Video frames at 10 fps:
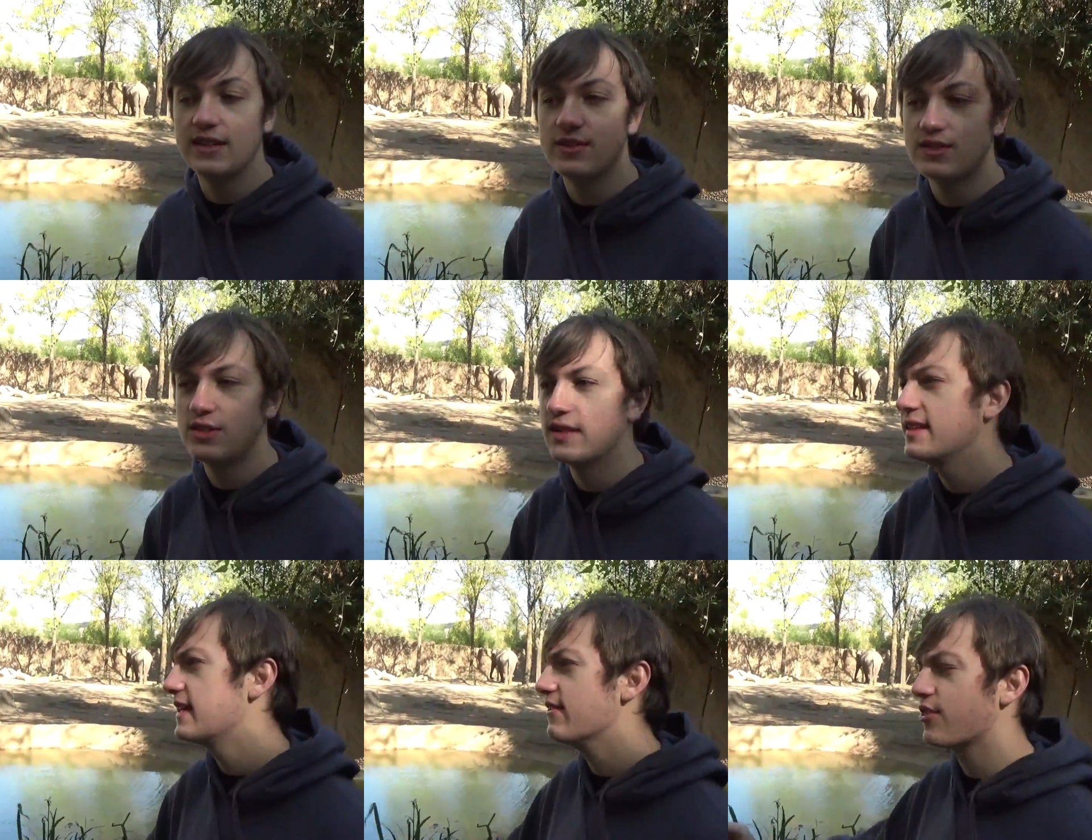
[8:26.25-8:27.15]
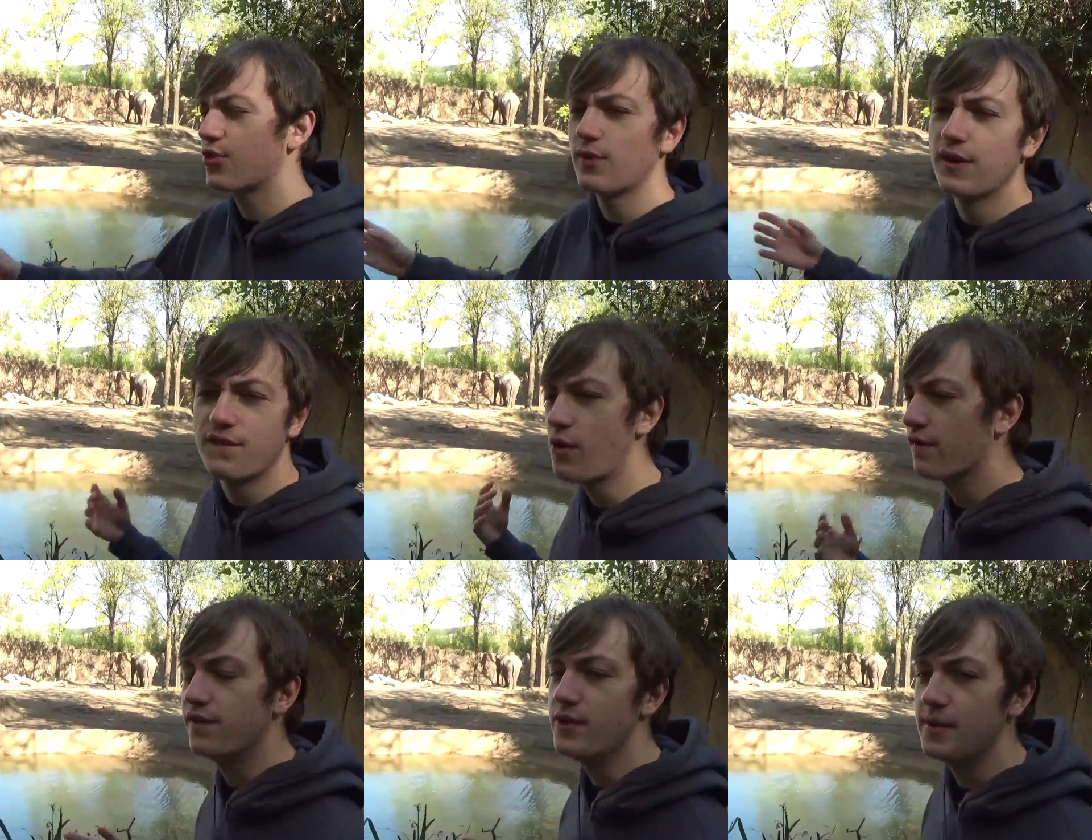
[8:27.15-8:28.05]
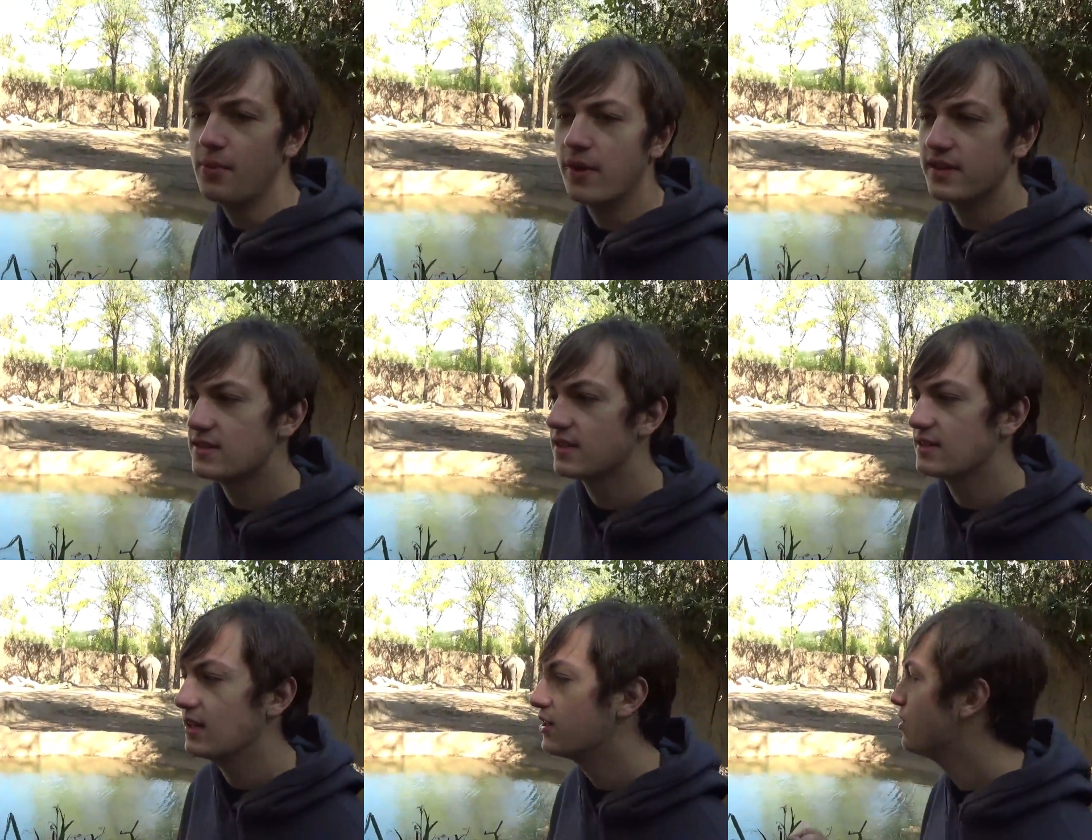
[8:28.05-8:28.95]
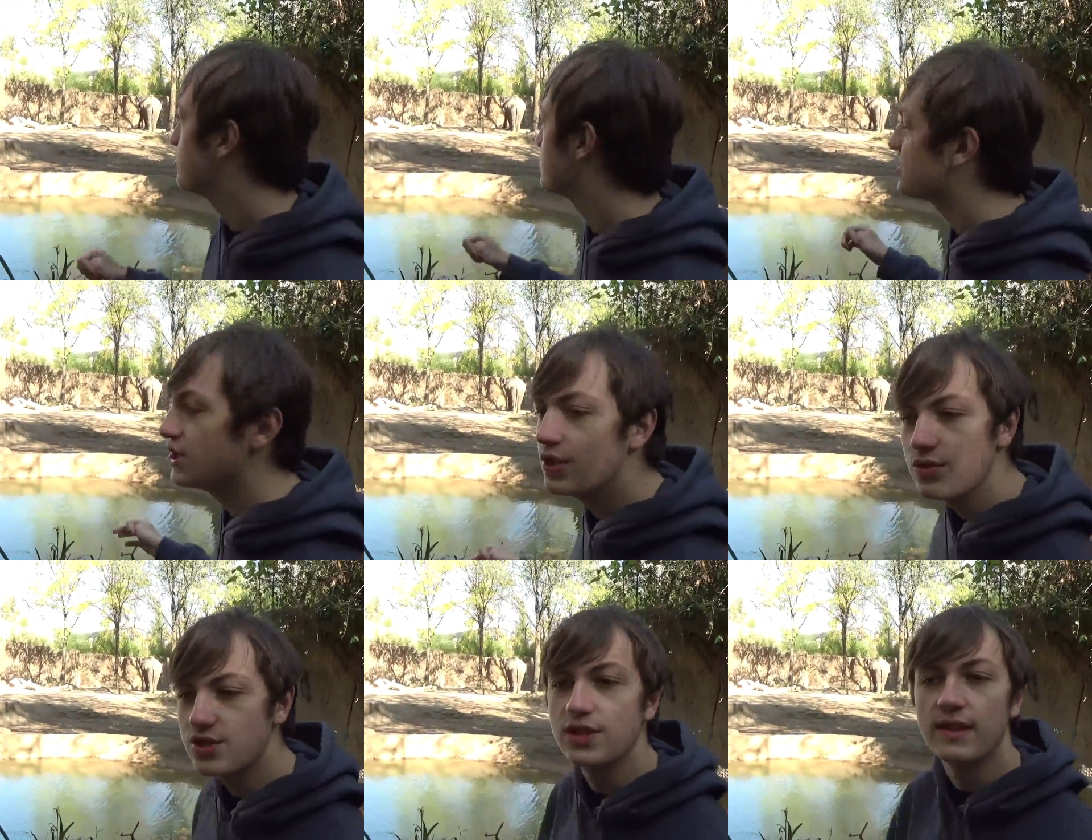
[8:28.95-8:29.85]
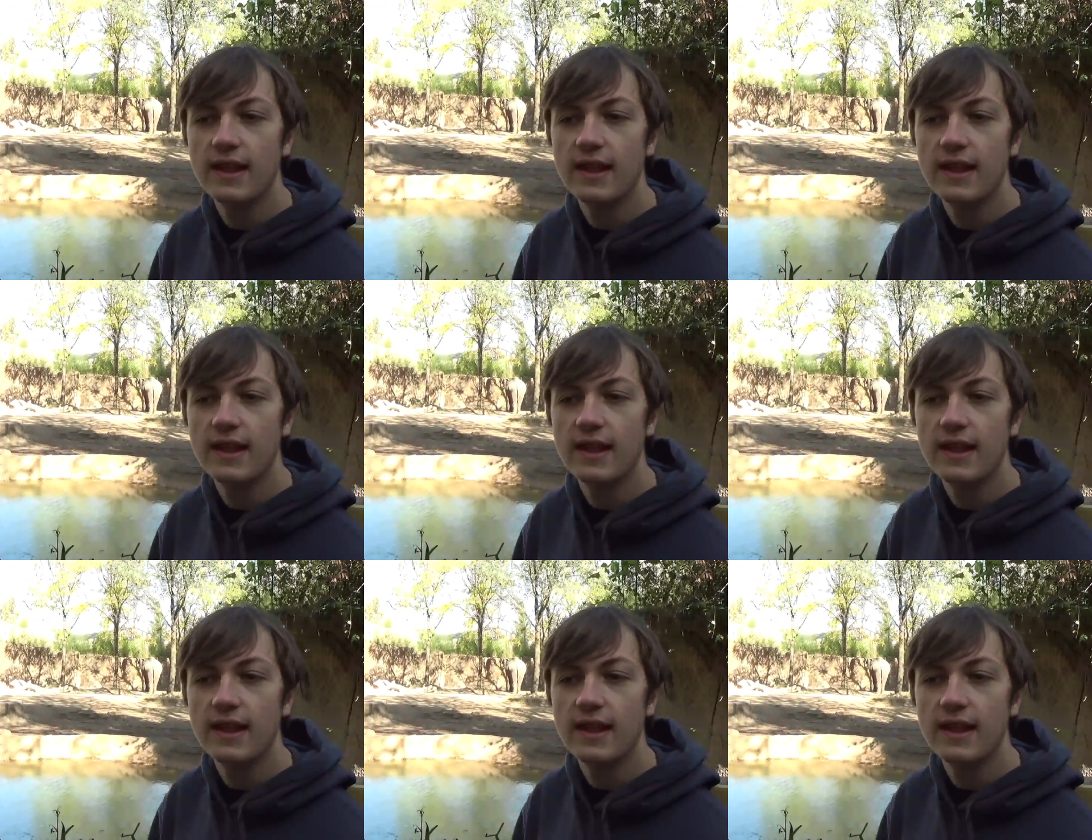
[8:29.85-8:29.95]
Louis Zoo. I think they have like 3 or 4 viewing points because the enclosure is huge, and